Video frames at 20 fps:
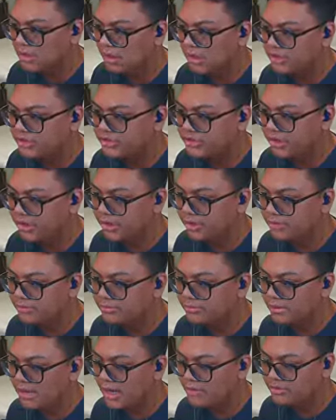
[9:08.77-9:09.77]
Also,
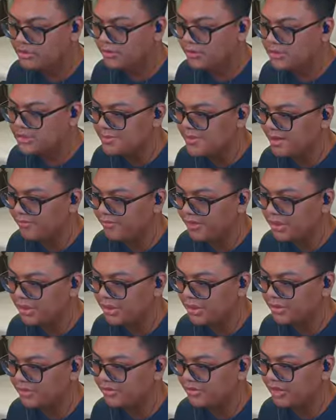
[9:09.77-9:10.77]
I was supposed to make a video
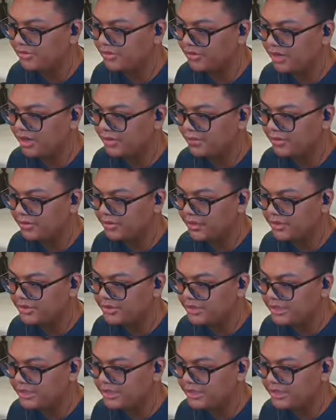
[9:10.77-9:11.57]
on this yesterday, but like